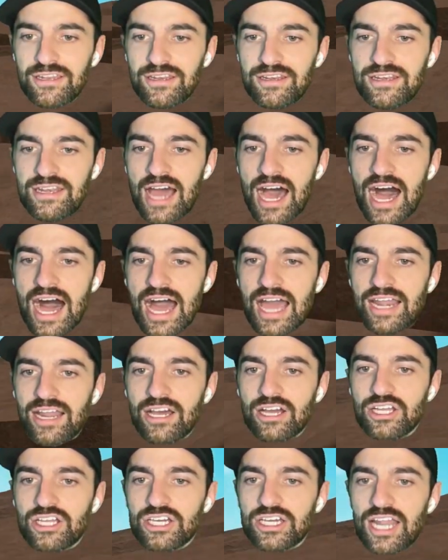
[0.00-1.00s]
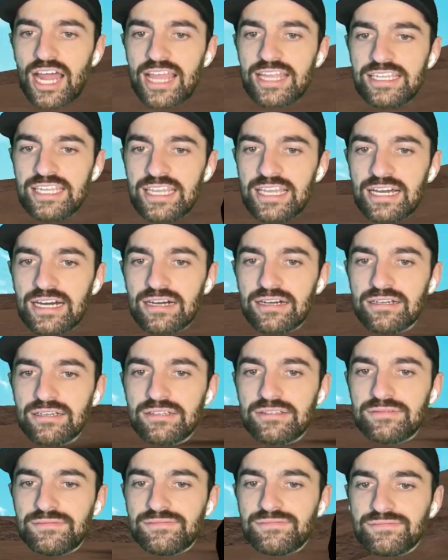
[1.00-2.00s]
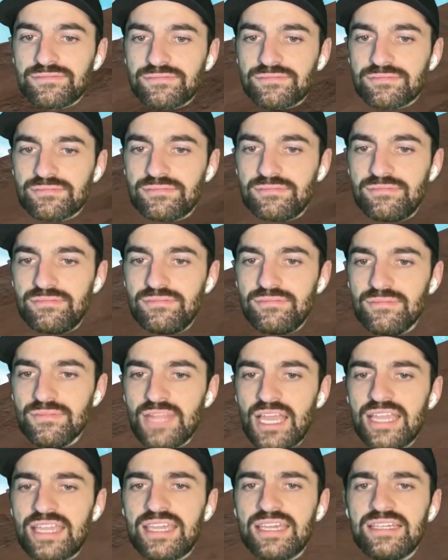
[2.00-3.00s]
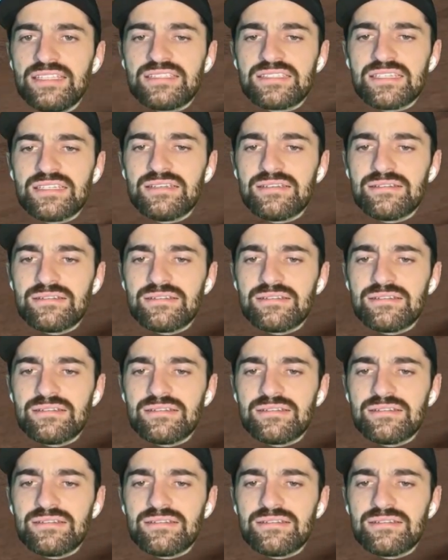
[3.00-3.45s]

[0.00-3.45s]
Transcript: not a good idea. Hey kids,